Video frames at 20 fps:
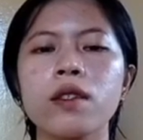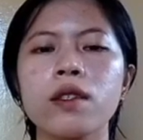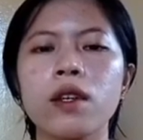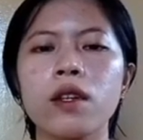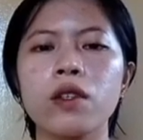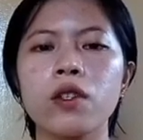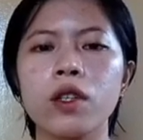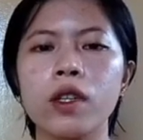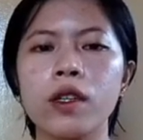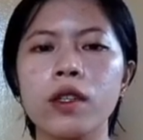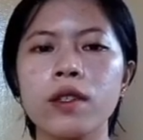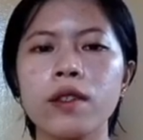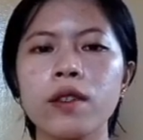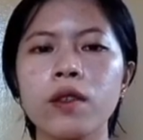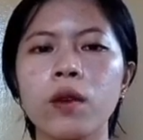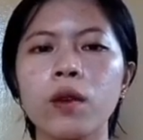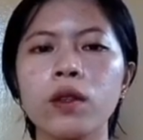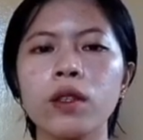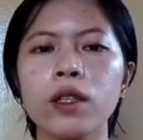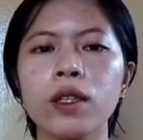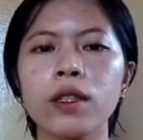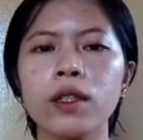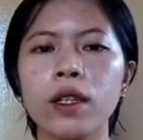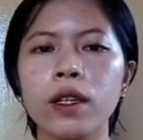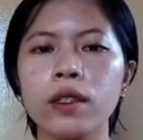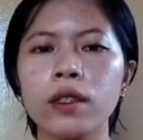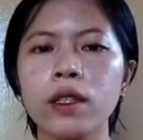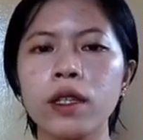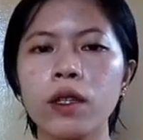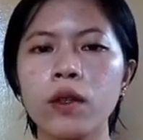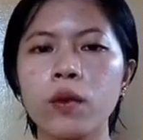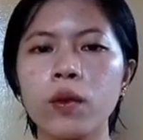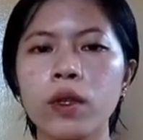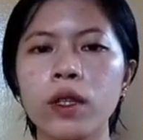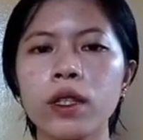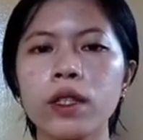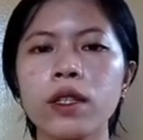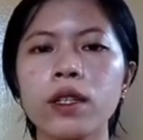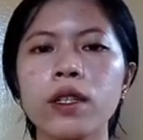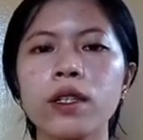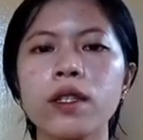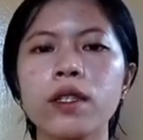such as solid and liquid,